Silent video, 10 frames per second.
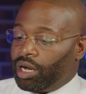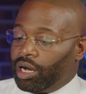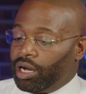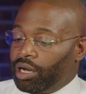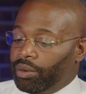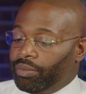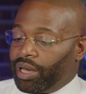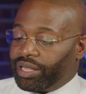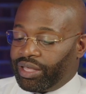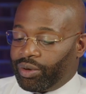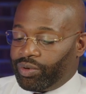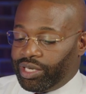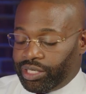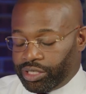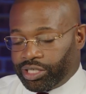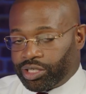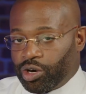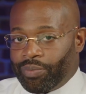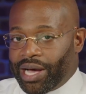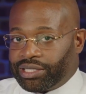I think we need to just
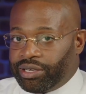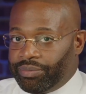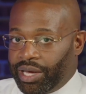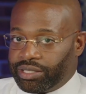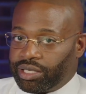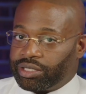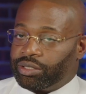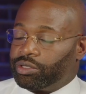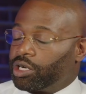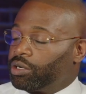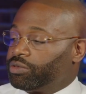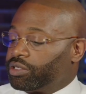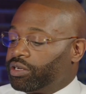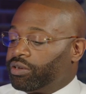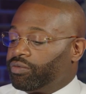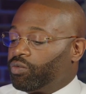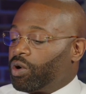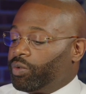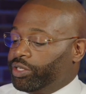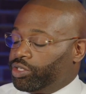go back to the basics in terms of
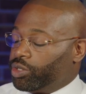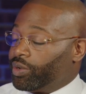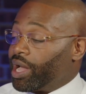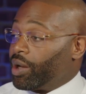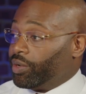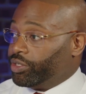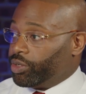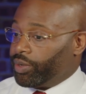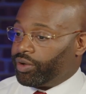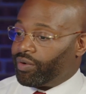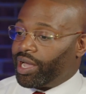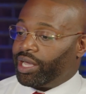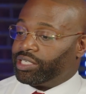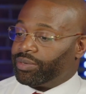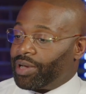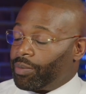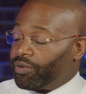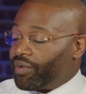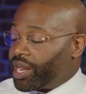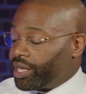what we do and how we do it, right? It's about
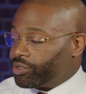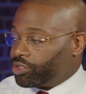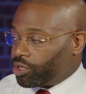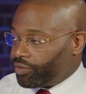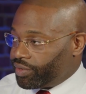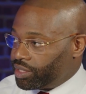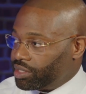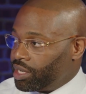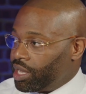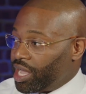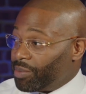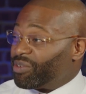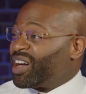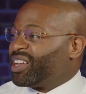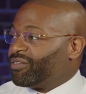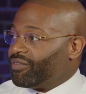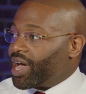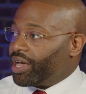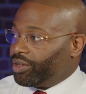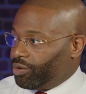providing a service and providing
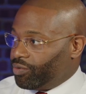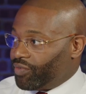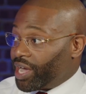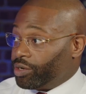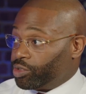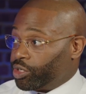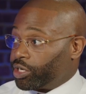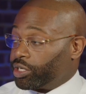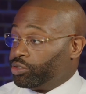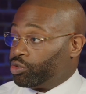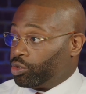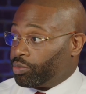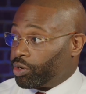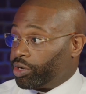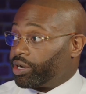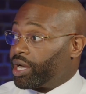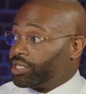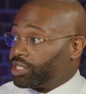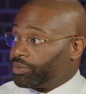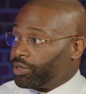value to your consumer, your
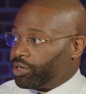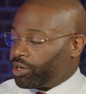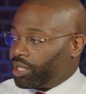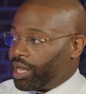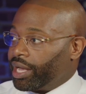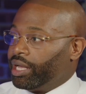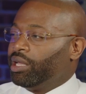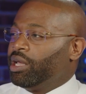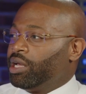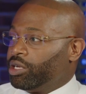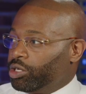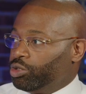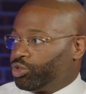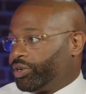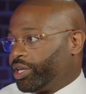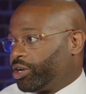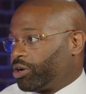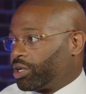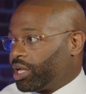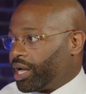customer, your client. You treating your
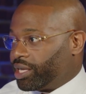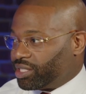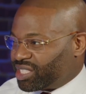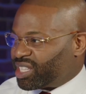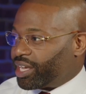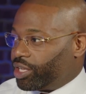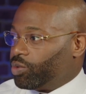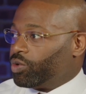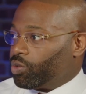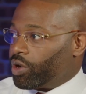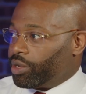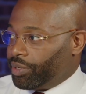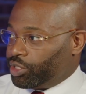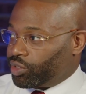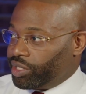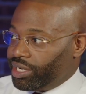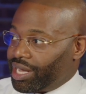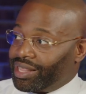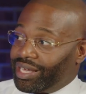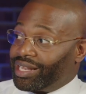client just like you would want to be treated.
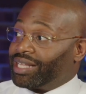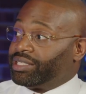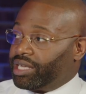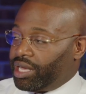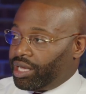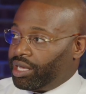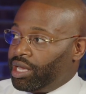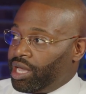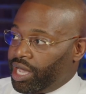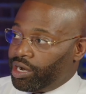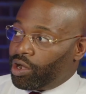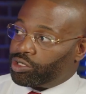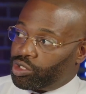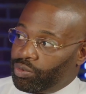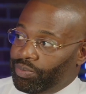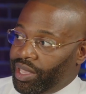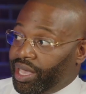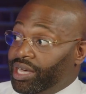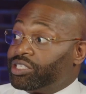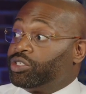I think that's key. And also being
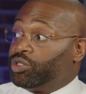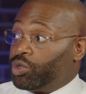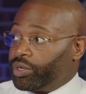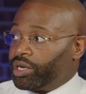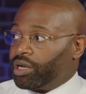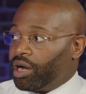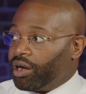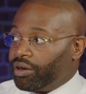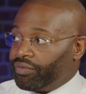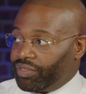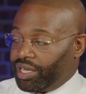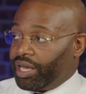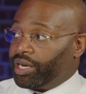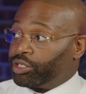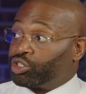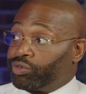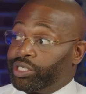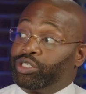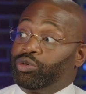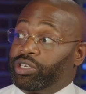a student of the industry, a
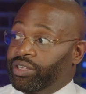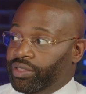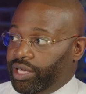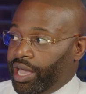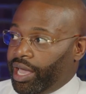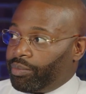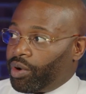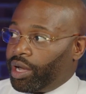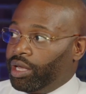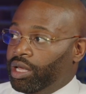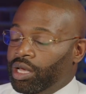student of the game, right?